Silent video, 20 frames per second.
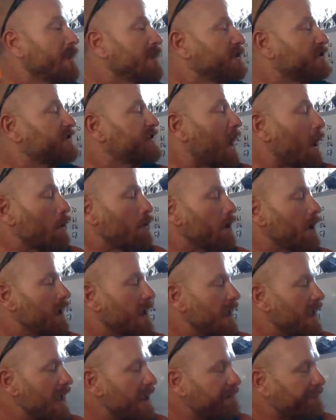So
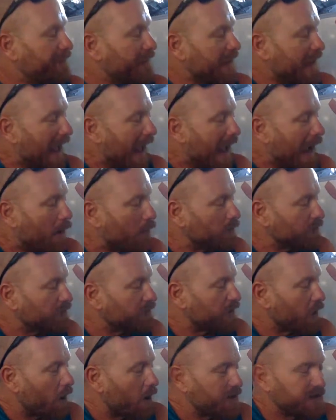if the
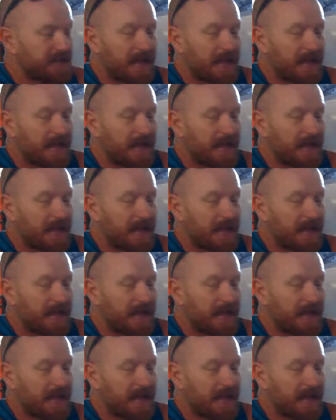outside